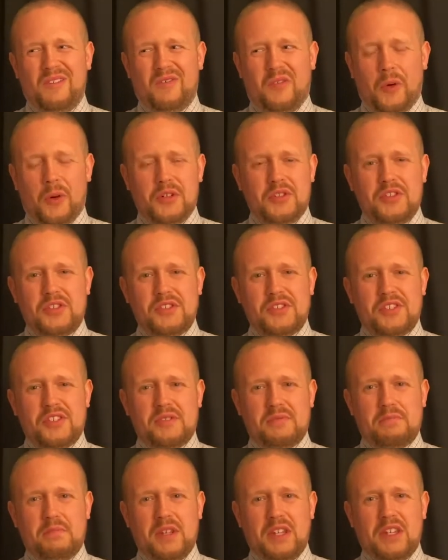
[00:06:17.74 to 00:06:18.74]

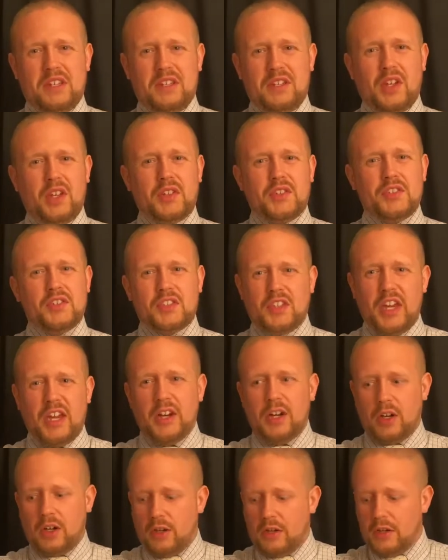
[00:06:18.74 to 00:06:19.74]
versus being
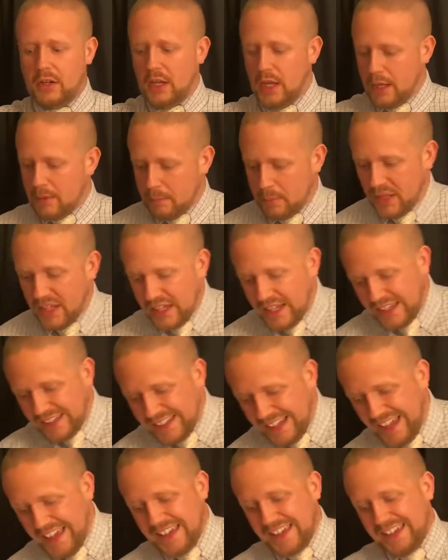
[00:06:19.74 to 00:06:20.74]
scared, being
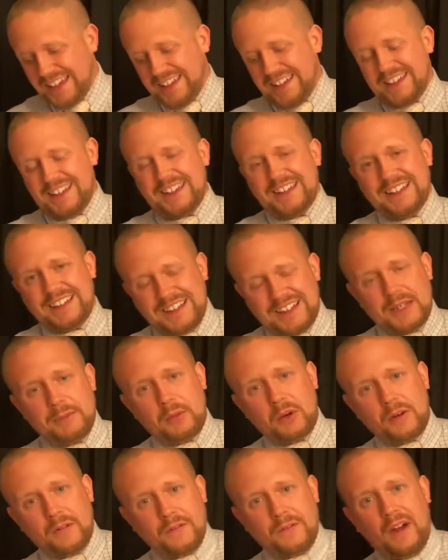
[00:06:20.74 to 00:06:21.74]
like
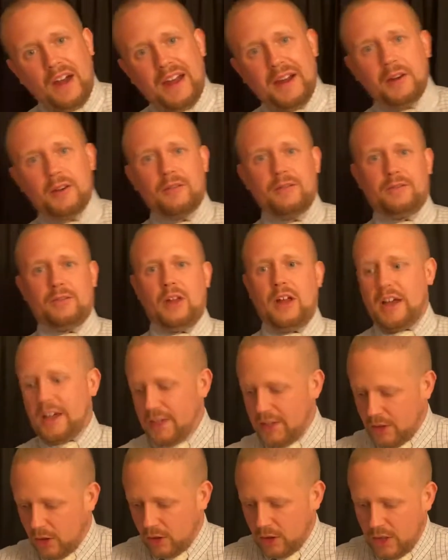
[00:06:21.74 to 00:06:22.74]
Glimmer Firefly
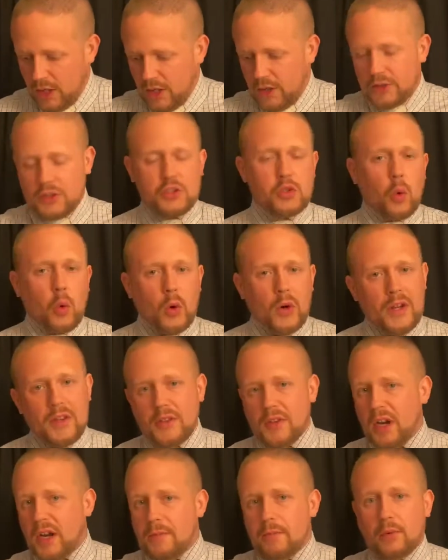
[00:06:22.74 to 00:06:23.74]
in our story
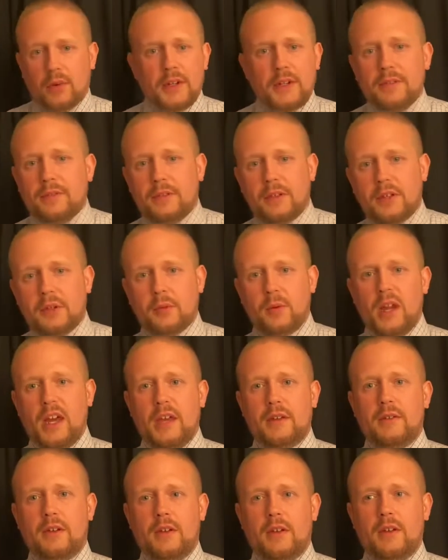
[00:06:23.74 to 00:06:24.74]
that I briefly
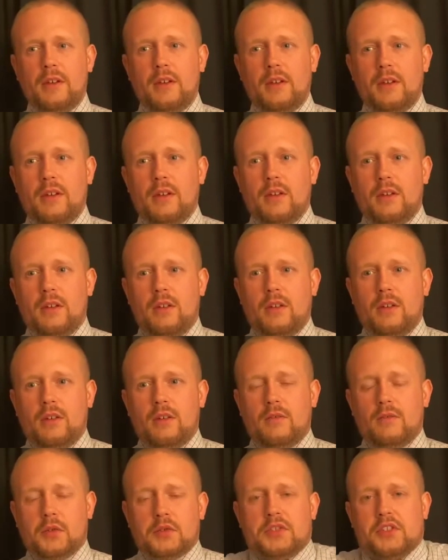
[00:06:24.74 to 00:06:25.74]
read
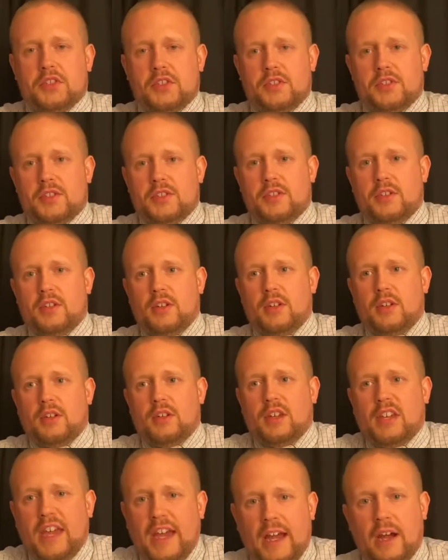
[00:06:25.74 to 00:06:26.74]
versus
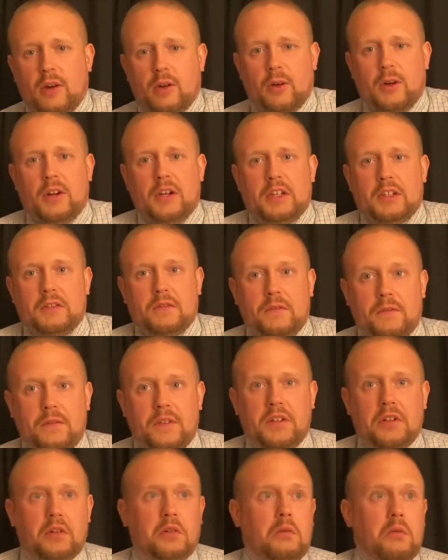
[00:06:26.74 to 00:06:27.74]
cowering in
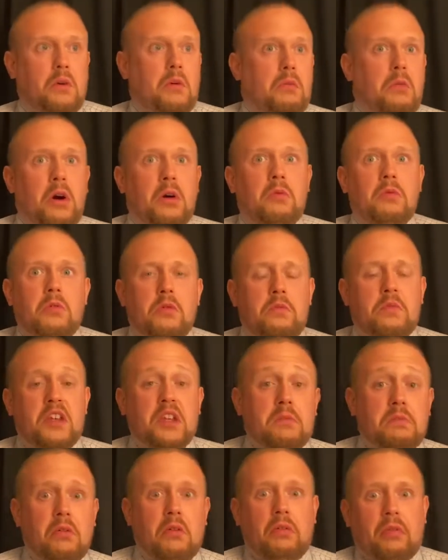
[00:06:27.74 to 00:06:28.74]
fear. Well, what will
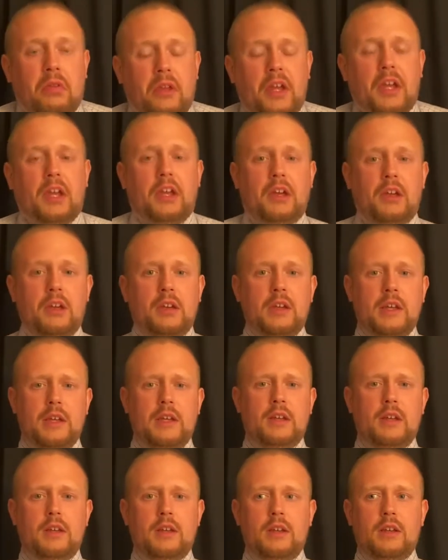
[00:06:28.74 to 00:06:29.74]
people think?
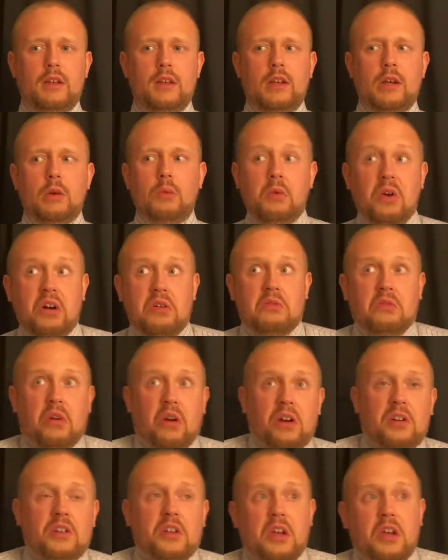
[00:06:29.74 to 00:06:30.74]
What
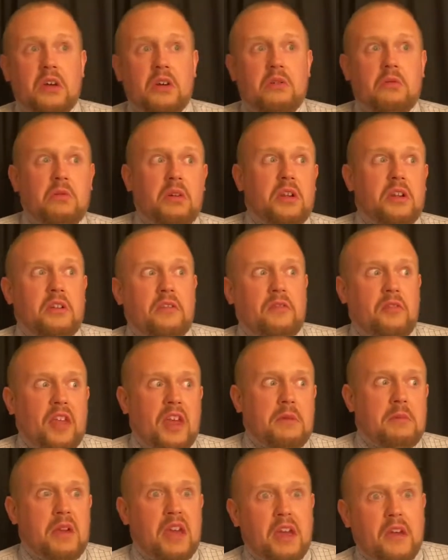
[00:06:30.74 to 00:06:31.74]
or what if
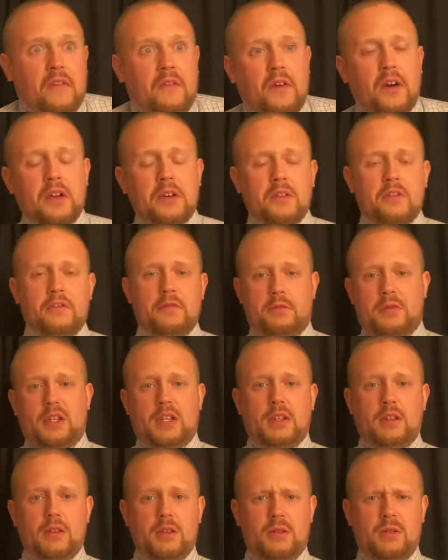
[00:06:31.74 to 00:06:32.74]
they make fun of
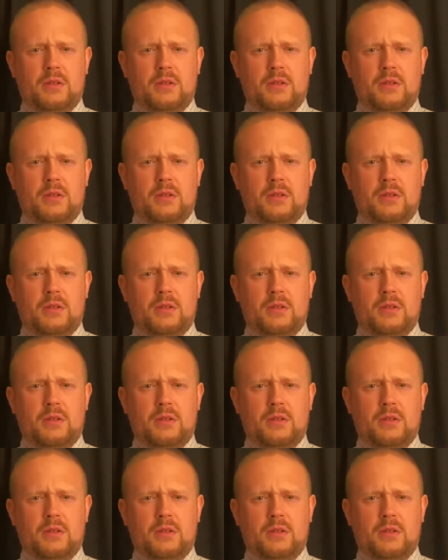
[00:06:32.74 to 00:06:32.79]
me?